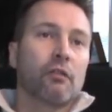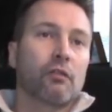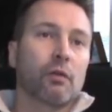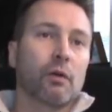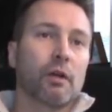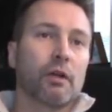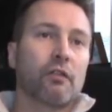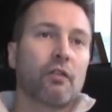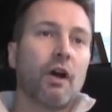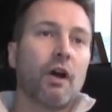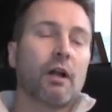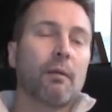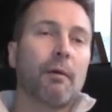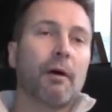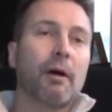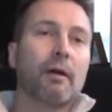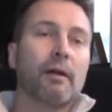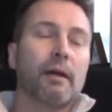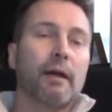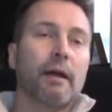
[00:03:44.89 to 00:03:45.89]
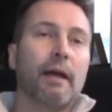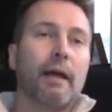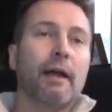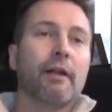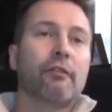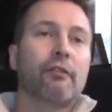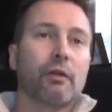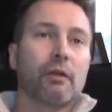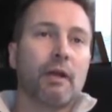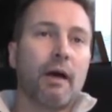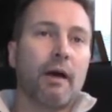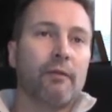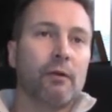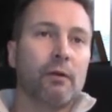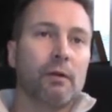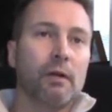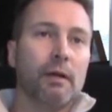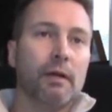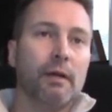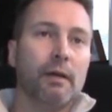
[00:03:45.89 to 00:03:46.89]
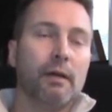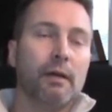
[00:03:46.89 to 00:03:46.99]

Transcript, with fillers: So we're going to talk about entry level